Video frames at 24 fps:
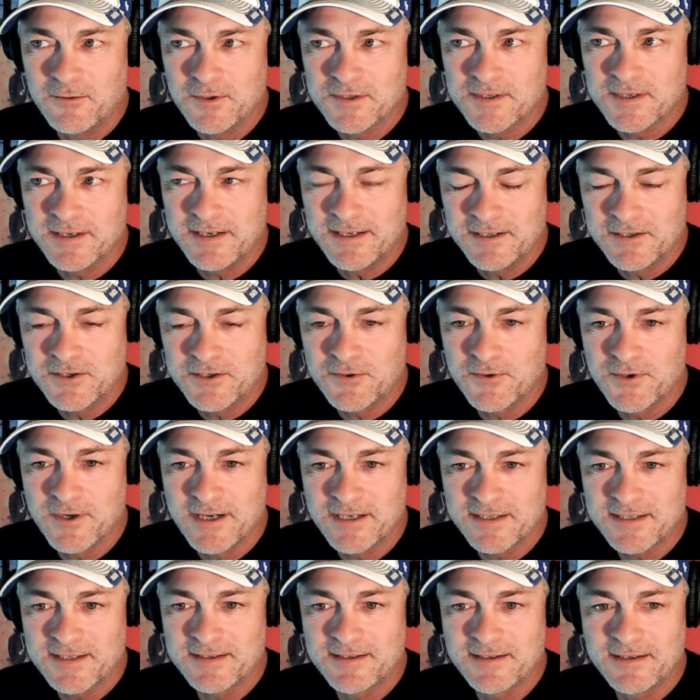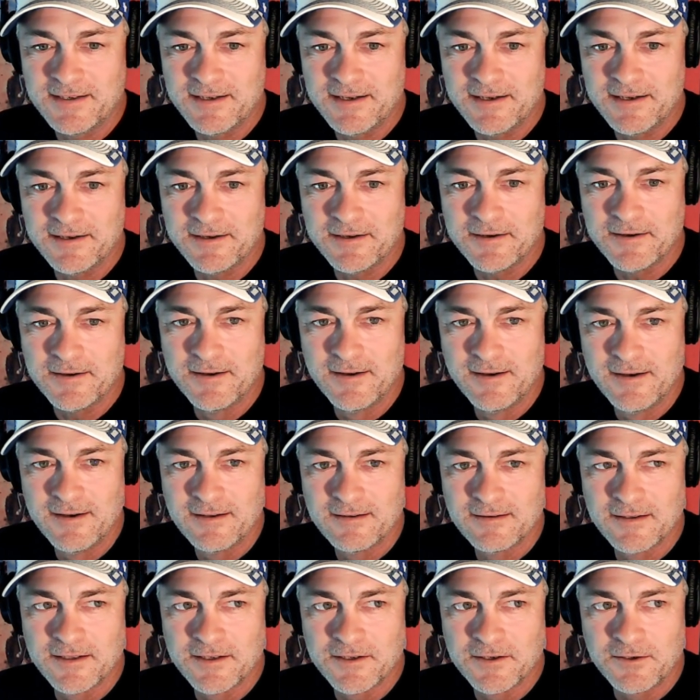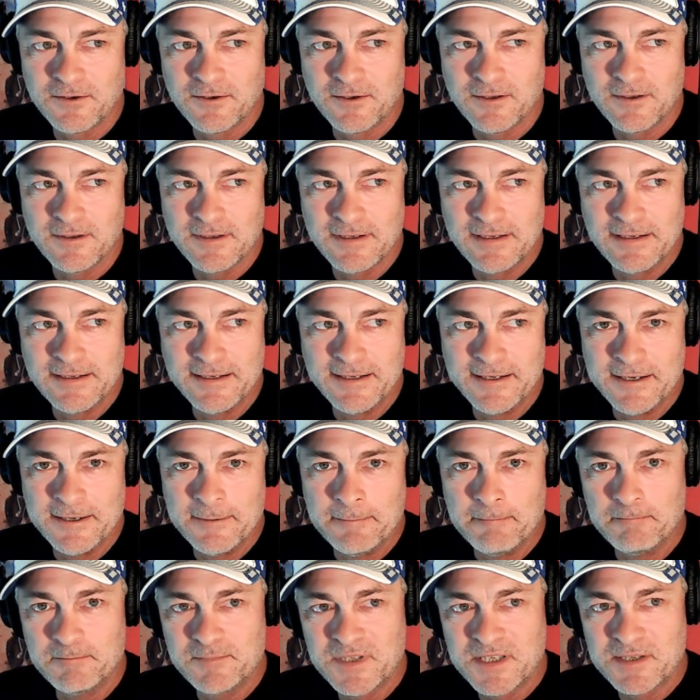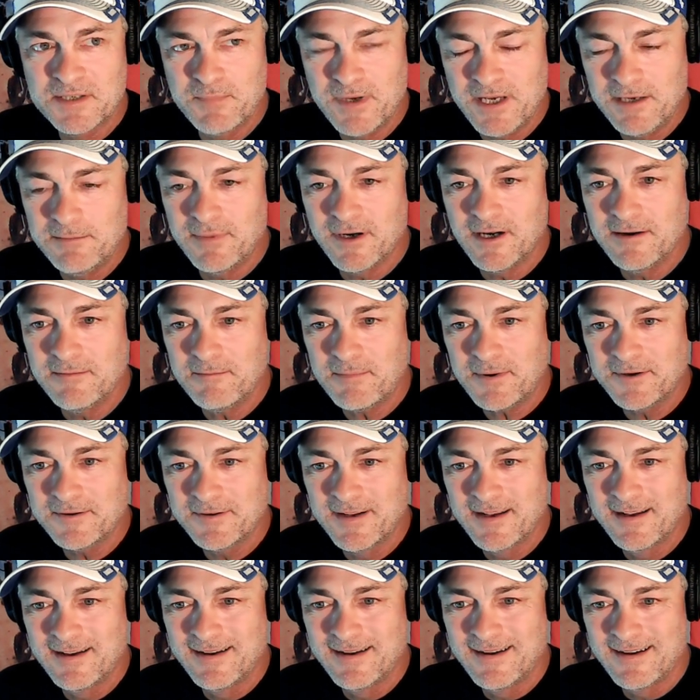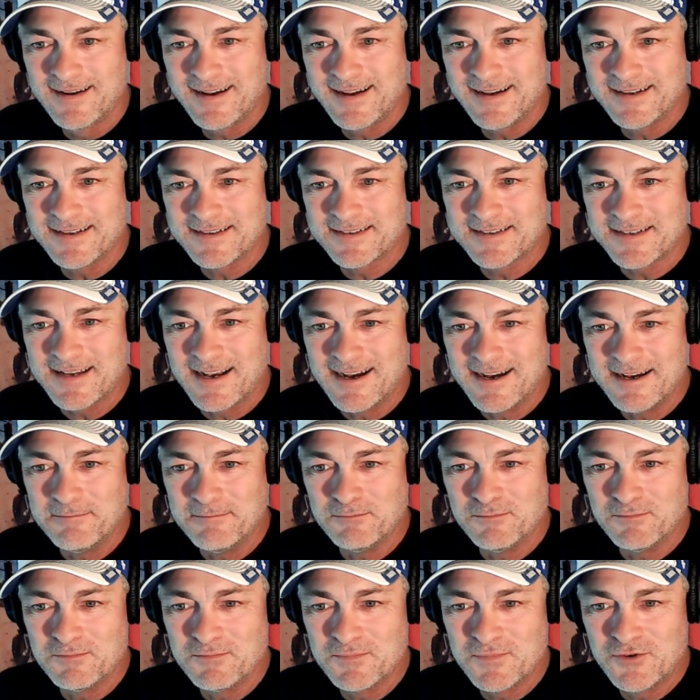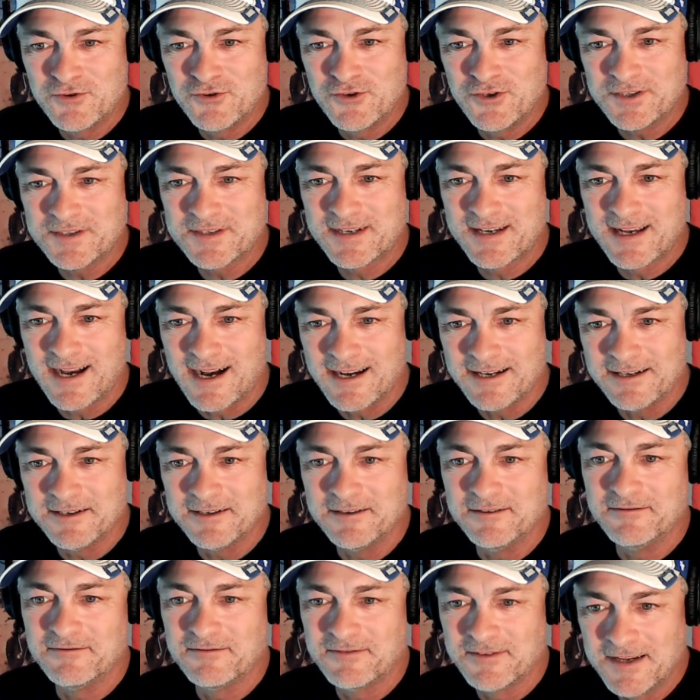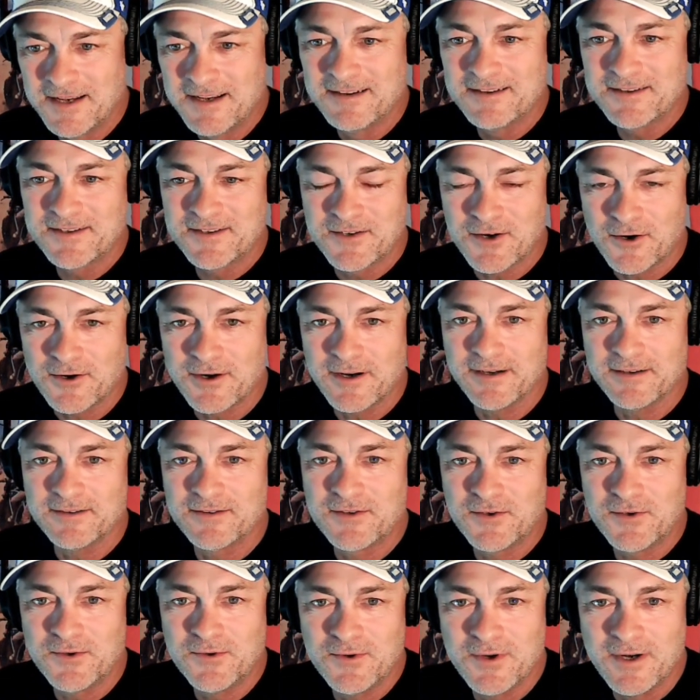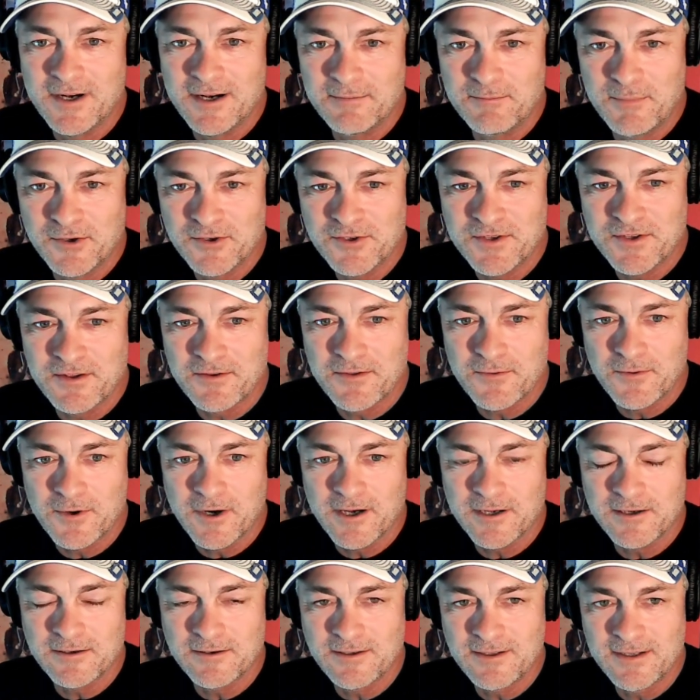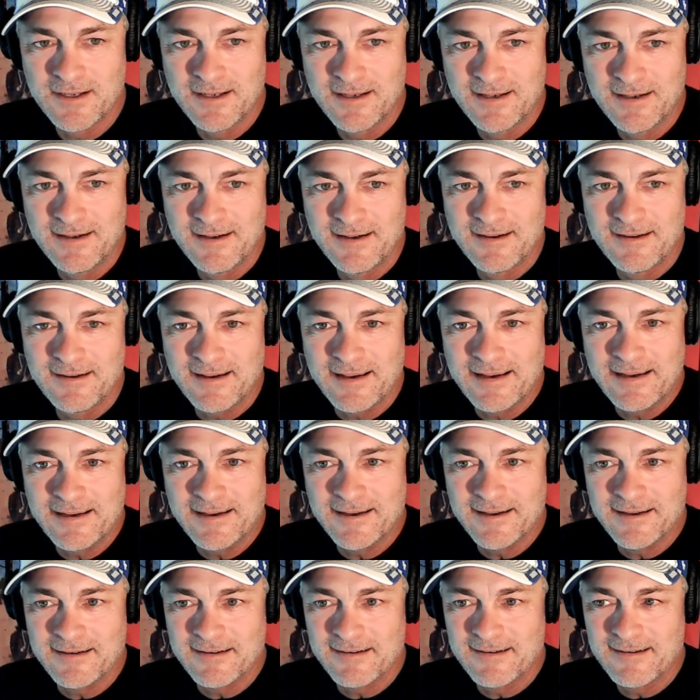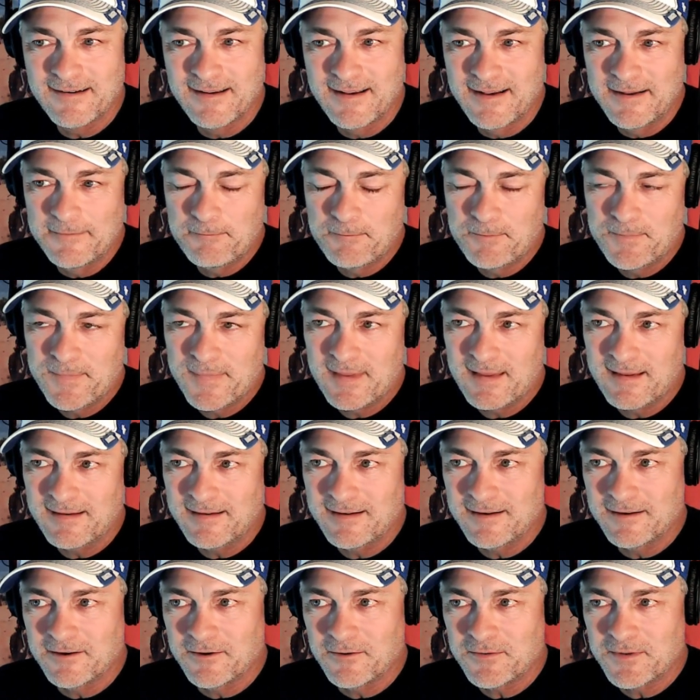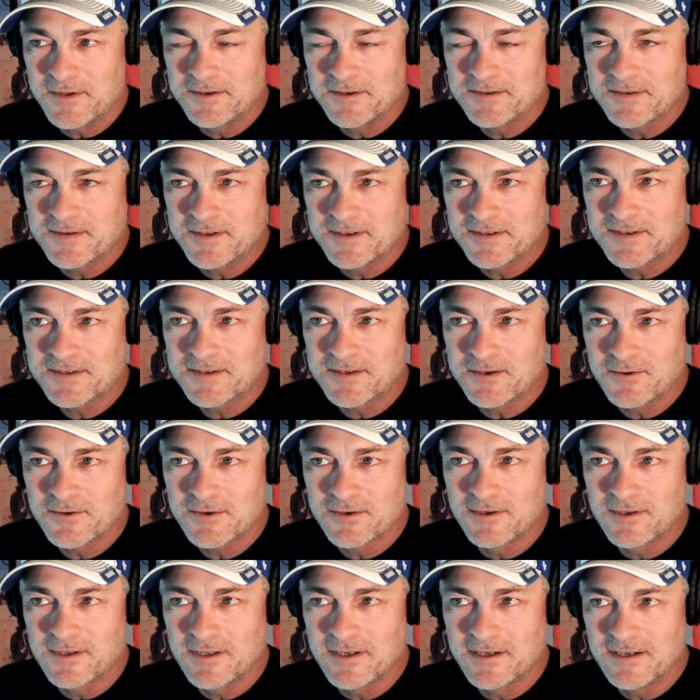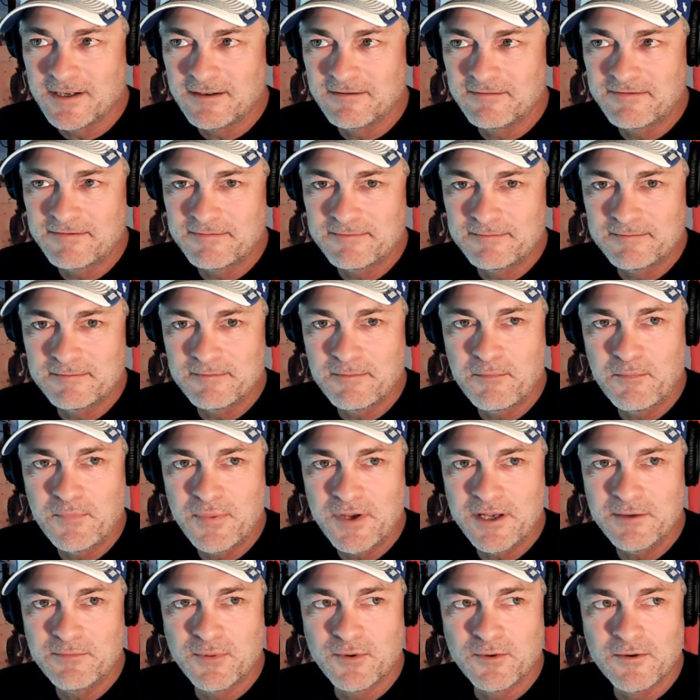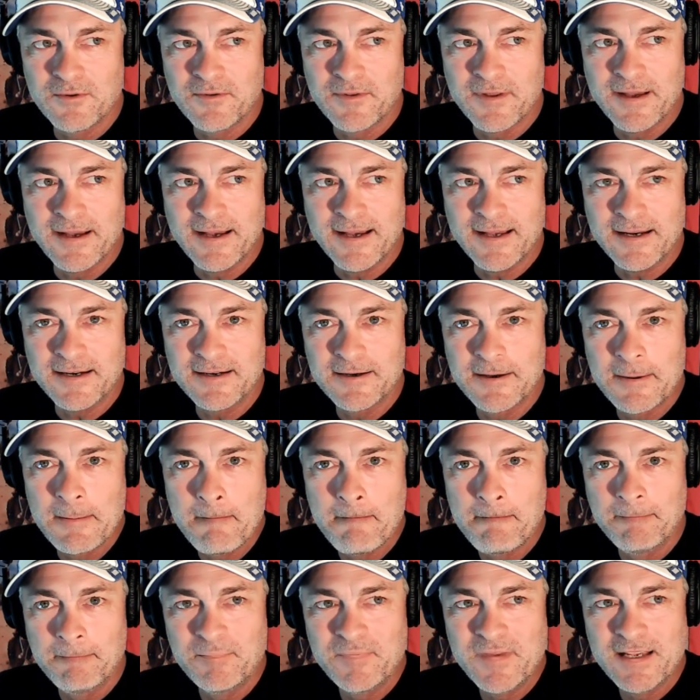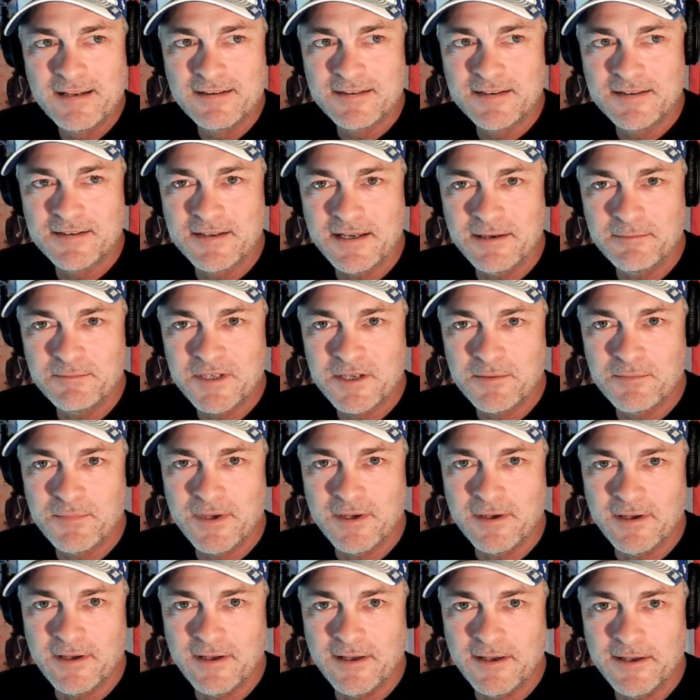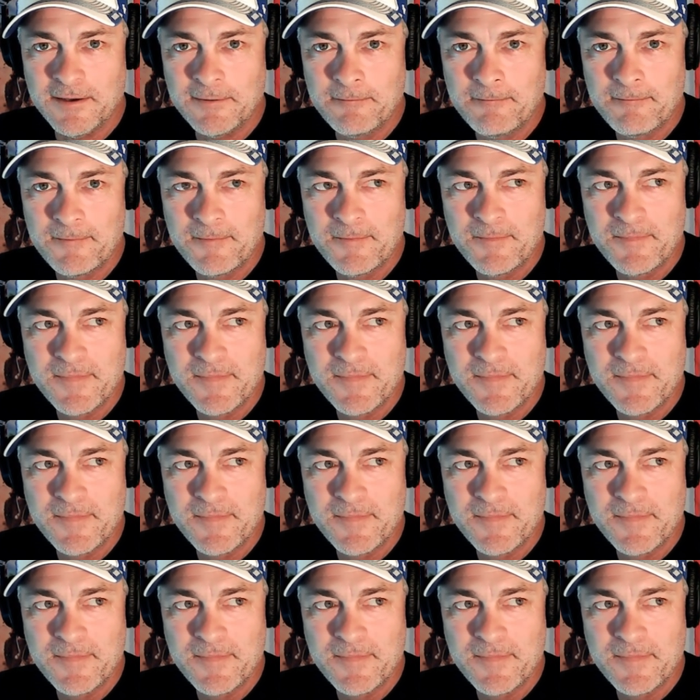it was an interesting little speed bump as I'm just kind of starting to push the throttle. And, there's this circle of people that seem to be